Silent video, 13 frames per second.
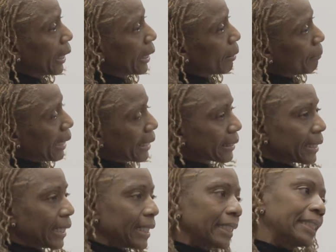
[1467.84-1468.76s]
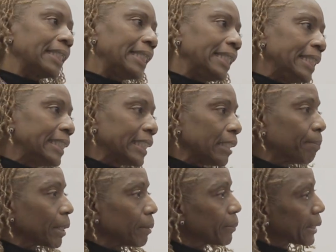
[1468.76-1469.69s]
and I'm not saying it's easy,
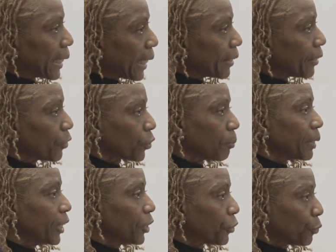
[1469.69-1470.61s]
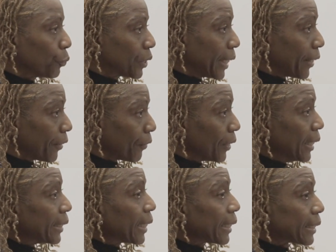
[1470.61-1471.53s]
but I'm saying there are some issues there
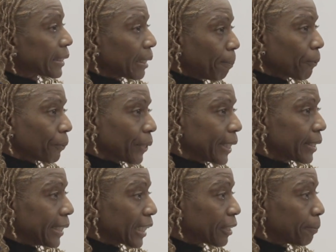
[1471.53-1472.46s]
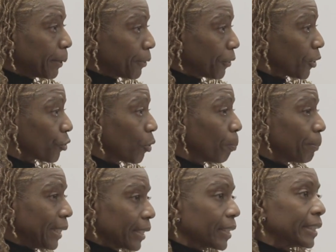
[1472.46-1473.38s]
that separate the experience from
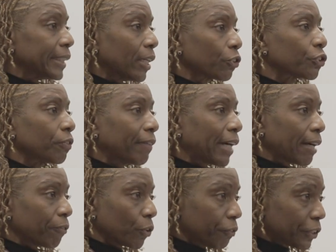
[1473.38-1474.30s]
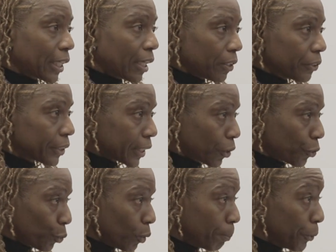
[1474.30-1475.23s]
being an adult survivor of childhood
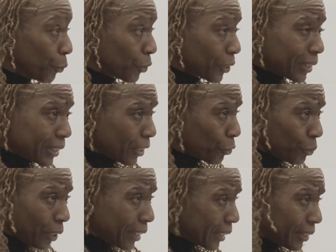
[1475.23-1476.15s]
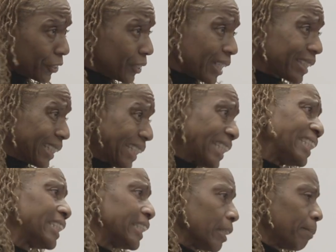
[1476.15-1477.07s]
sexual abuse, because there's nothing
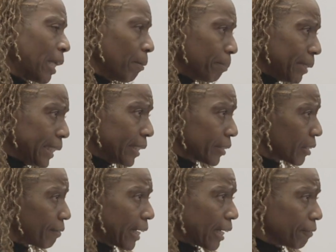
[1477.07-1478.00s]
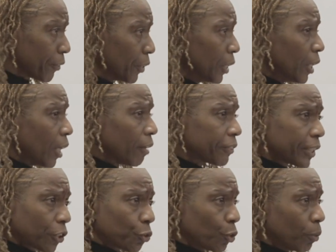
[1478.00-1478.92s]
easy about being a survivor of
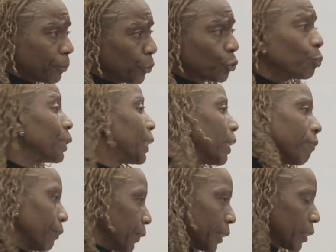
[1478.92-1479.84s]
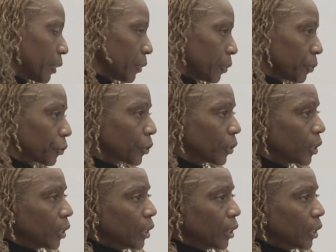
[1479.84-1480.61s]
sexual abuse whenever it occurs.